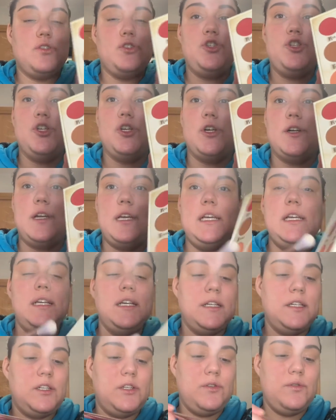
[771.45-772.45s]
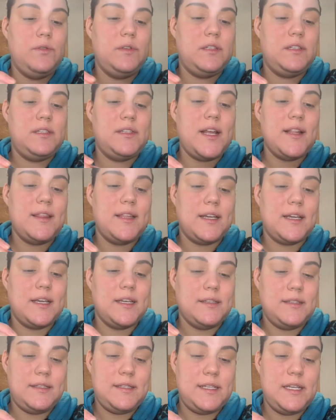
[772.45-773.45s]
journey to set the
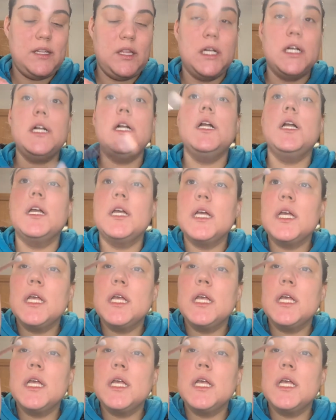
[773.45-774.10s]
concealer.